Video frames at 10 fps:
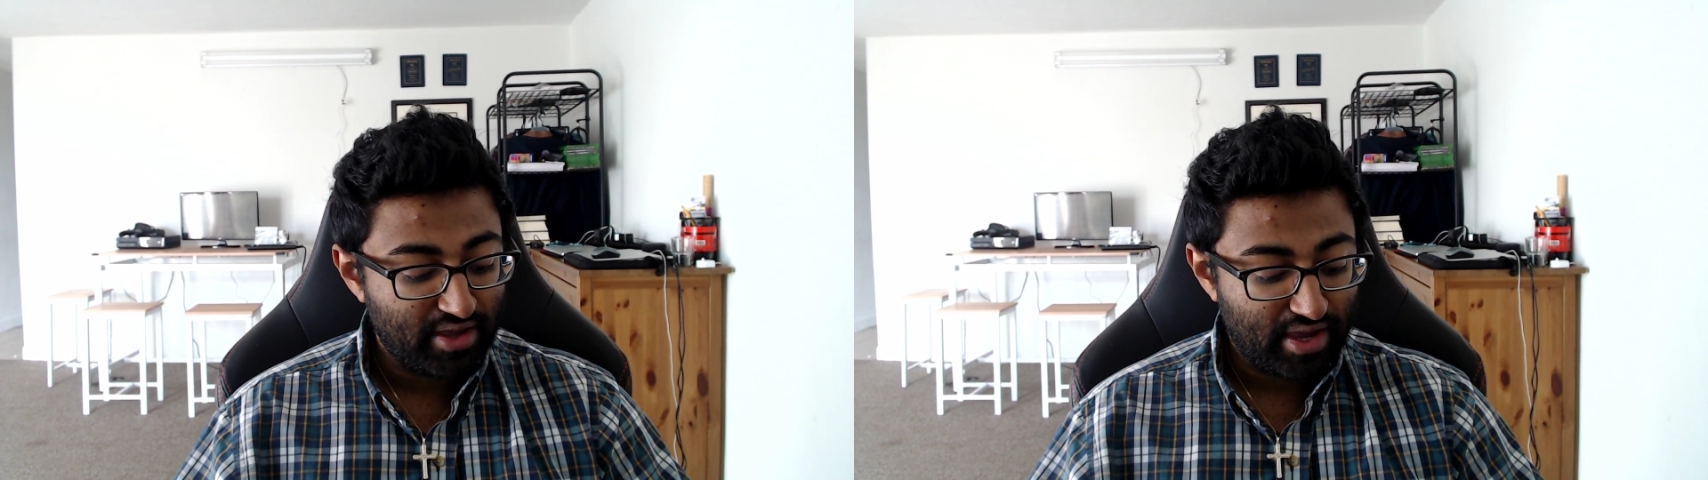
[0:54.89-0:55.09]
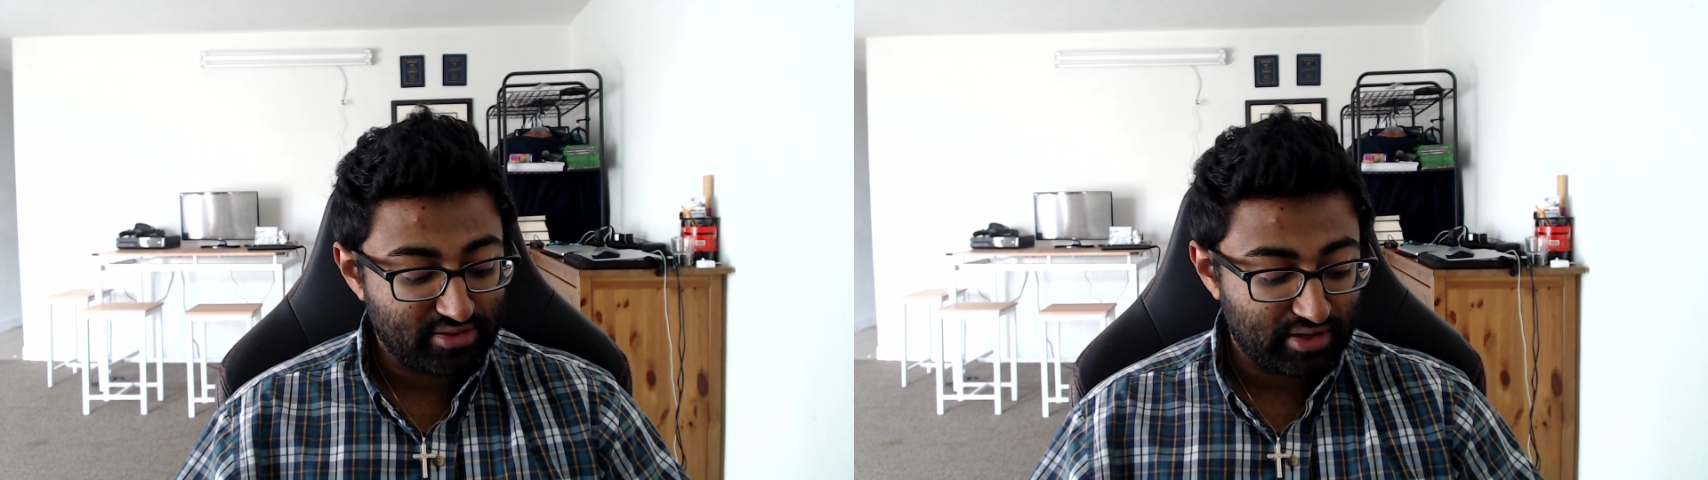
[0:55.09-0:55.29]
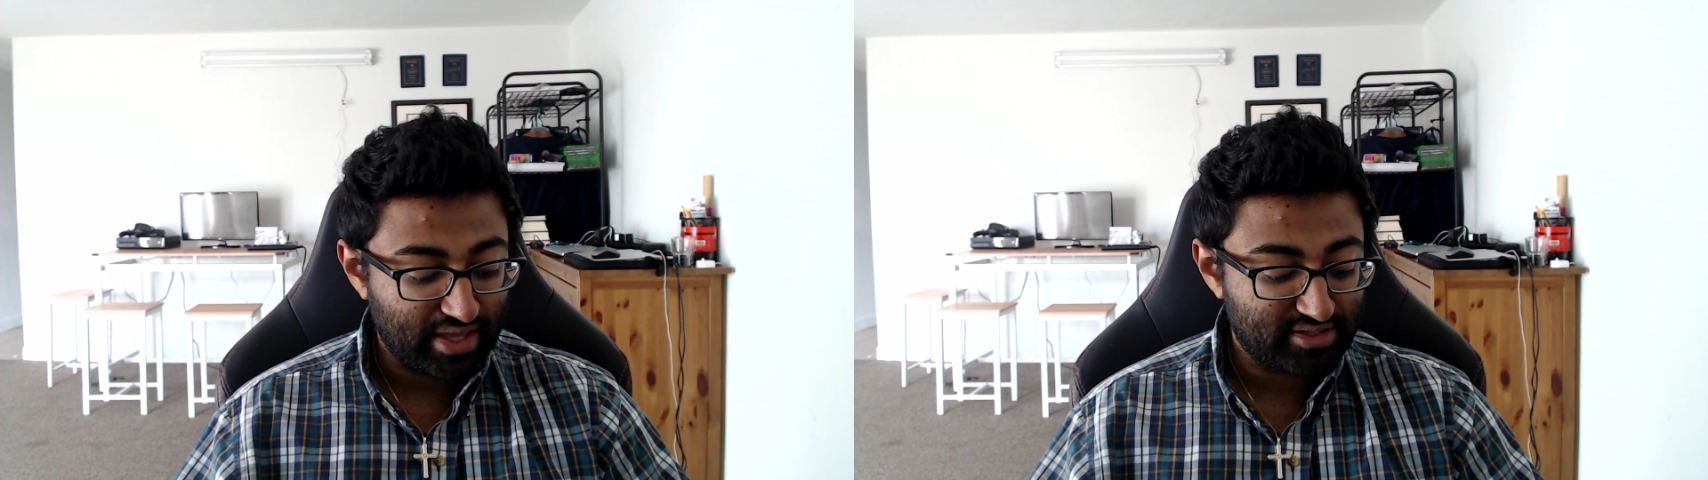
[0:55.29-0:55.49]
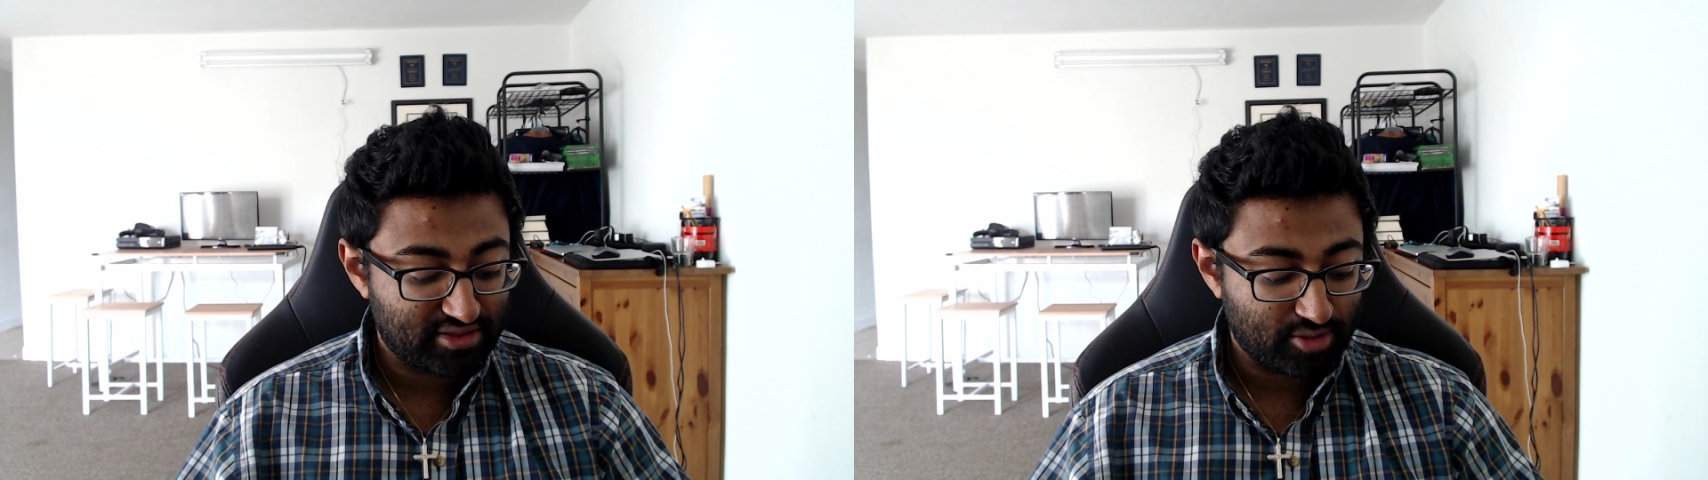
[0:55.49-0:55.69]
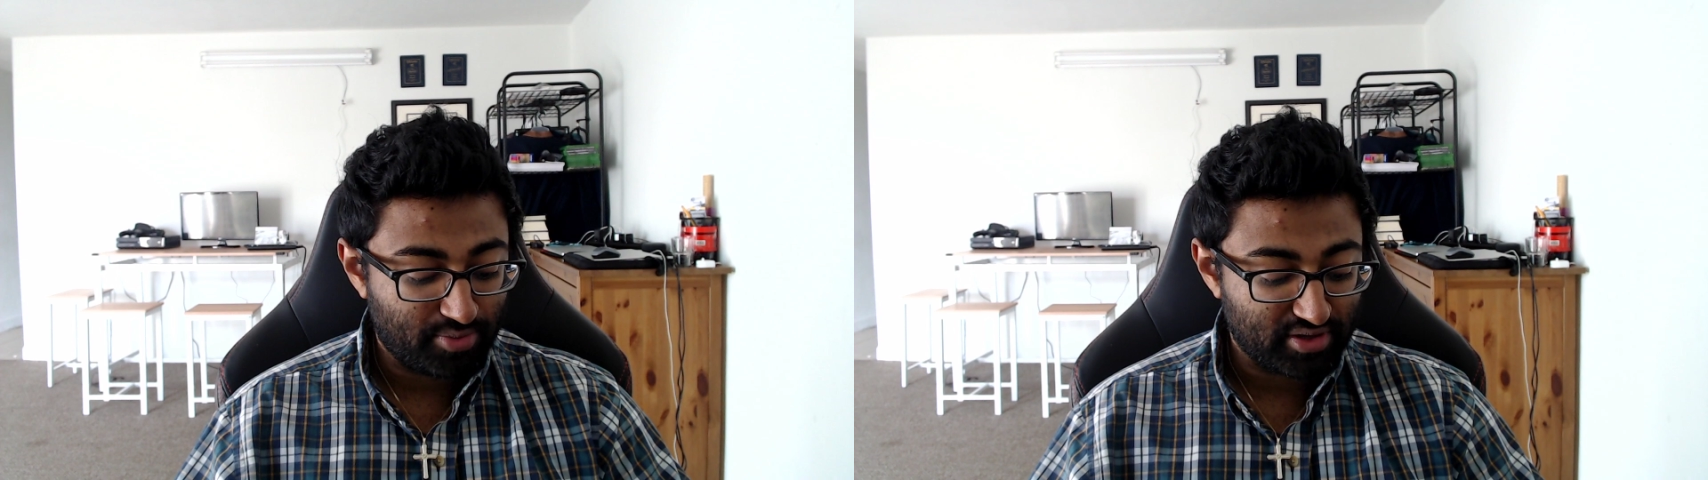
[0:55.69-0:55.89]
and lighteth
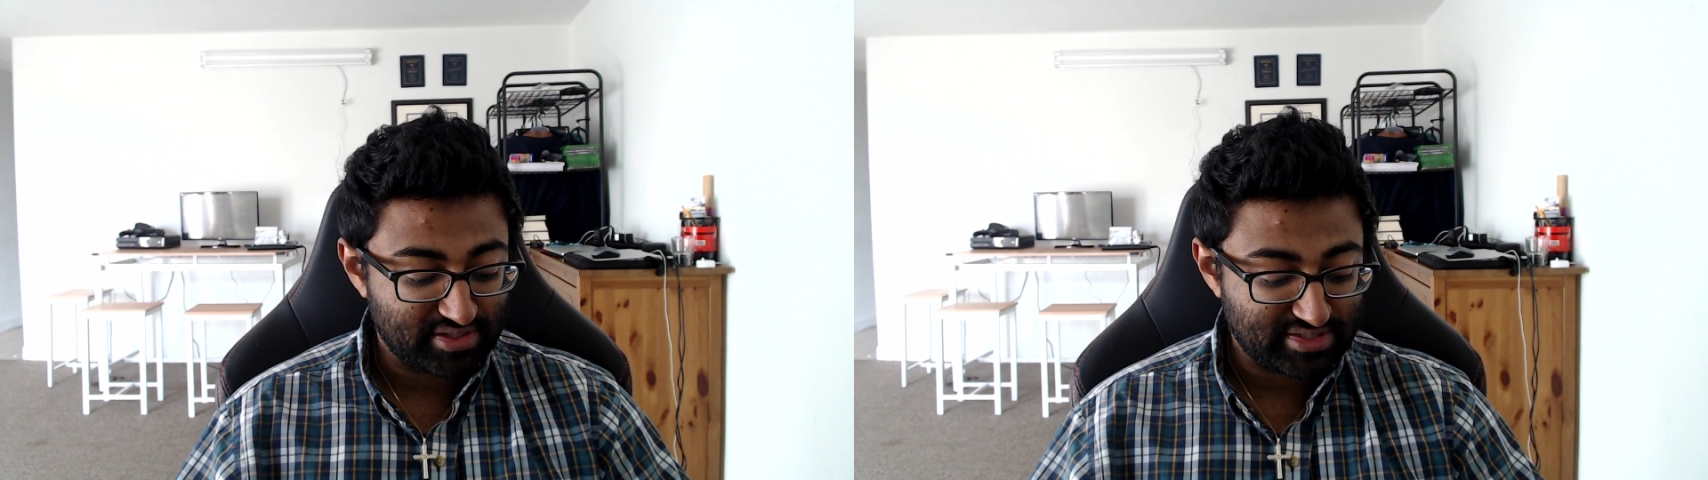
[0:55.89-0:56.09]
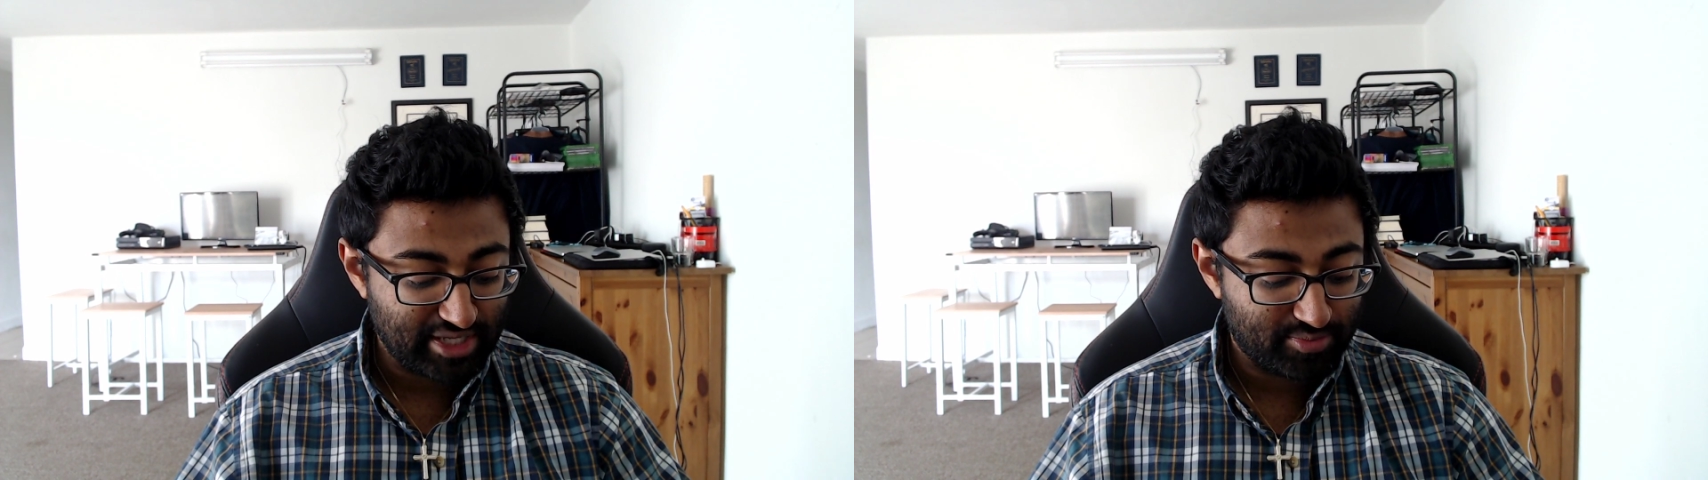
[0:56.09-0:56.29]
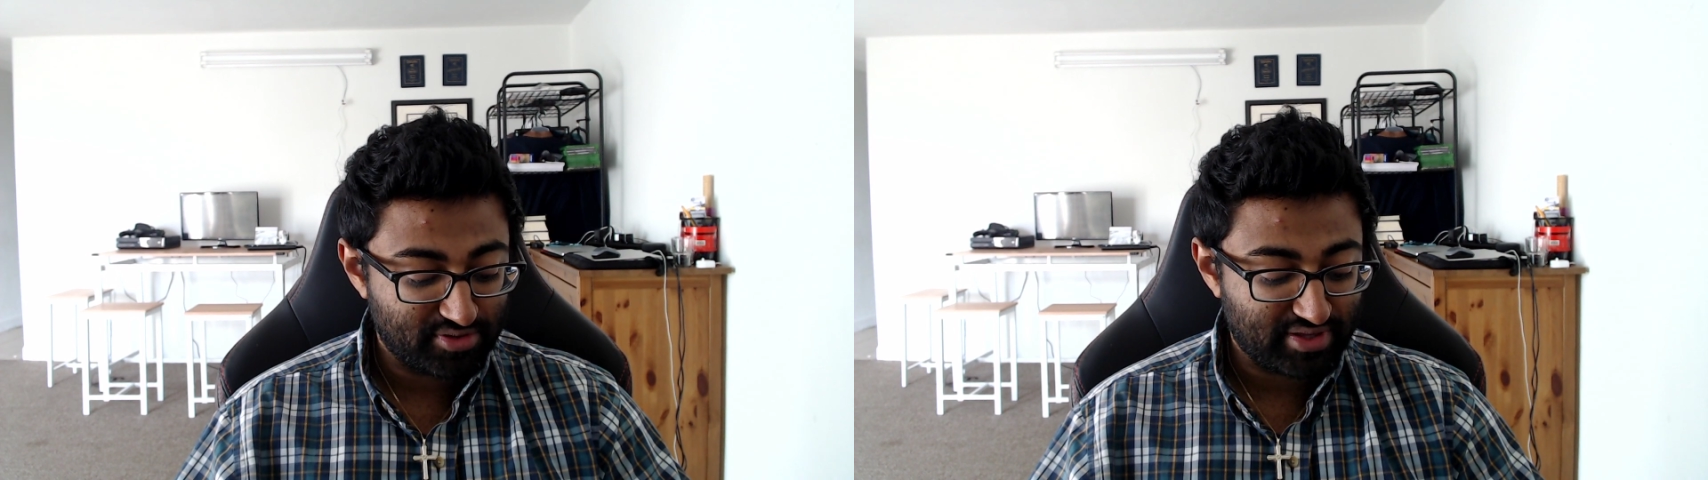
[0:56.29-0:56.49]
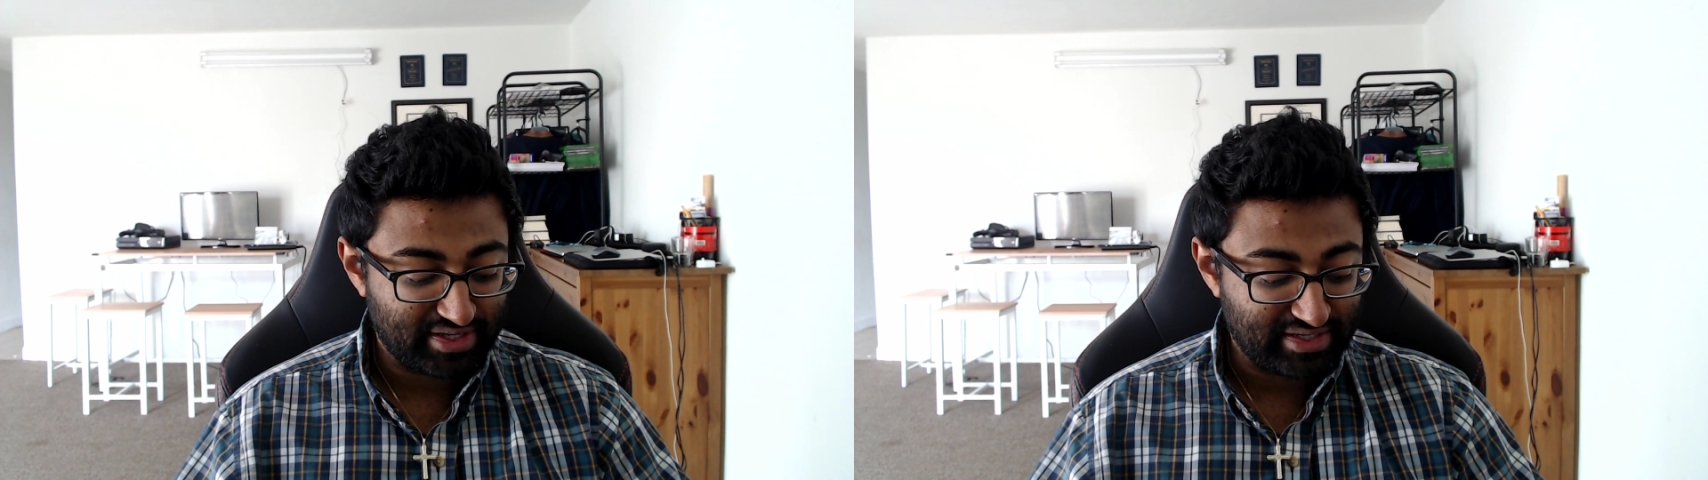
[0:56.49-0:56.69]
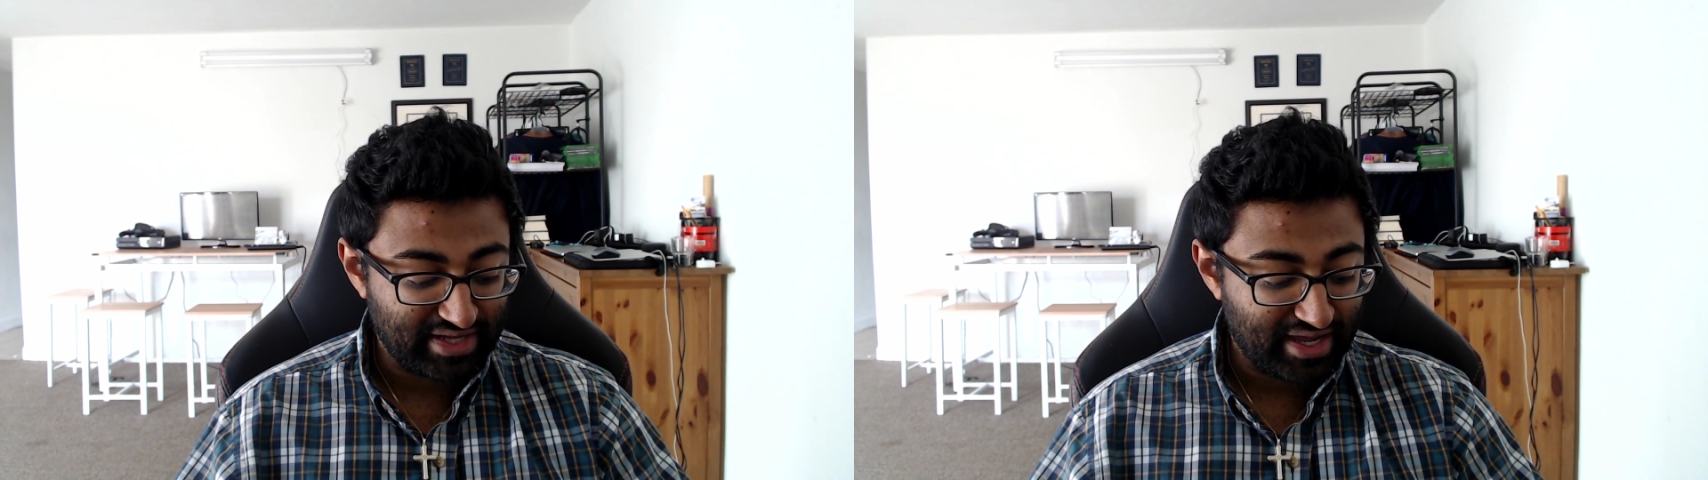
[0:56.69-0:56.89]
upon his neighbor that he
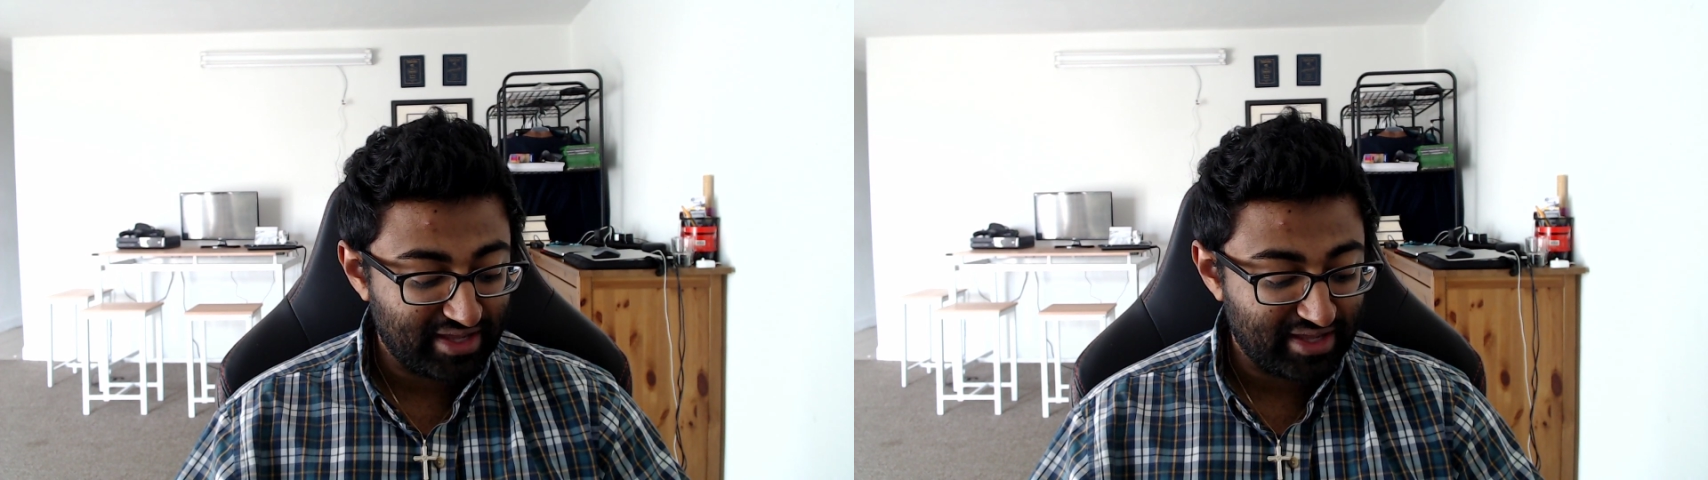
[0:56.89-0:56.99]
die,